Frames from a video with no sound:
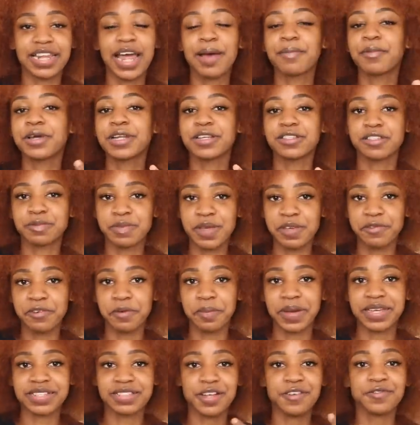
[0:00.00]
And I'm going to speak
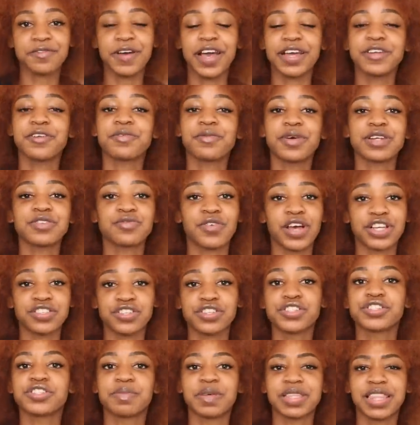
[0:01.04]
for myself. I don't want
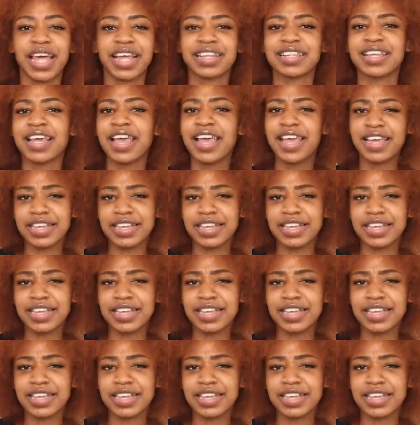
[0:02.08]
fashion to be that